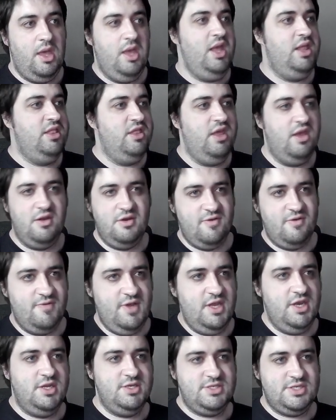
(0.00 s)
in the
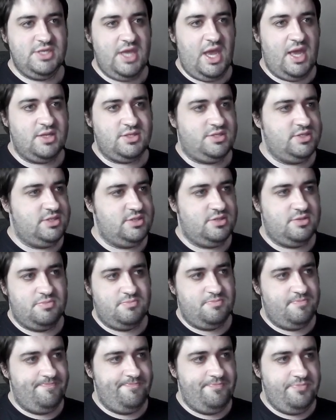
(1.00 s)
intervening sets,
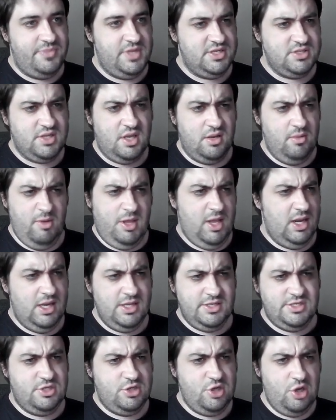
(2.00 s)
there's going to be at
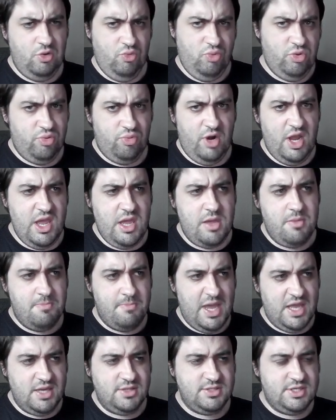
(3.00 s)
least 2-3
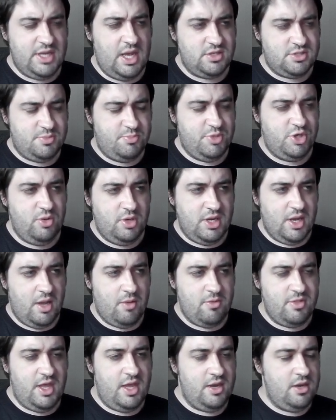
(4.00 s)
main sets between
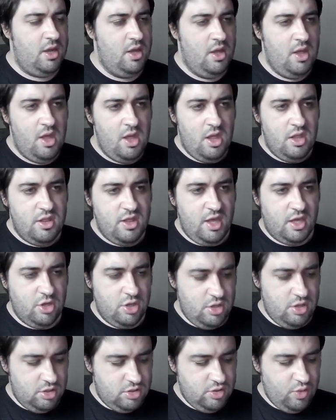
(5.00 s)
now and then. They
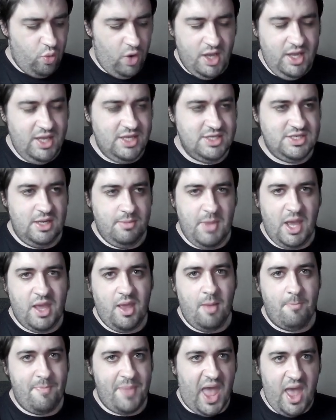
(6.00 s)
could quite easily
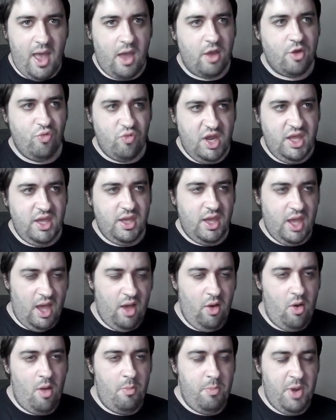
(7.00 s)
make a better green
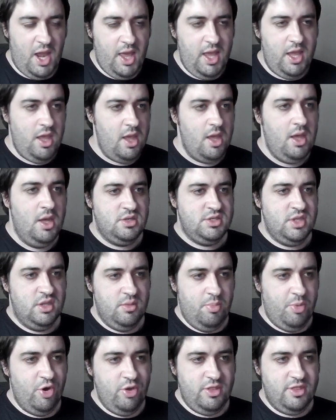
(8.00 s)
counterplay, to
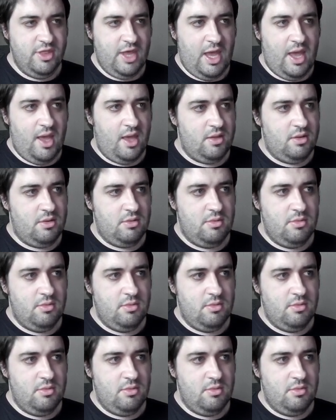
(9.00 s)
the point that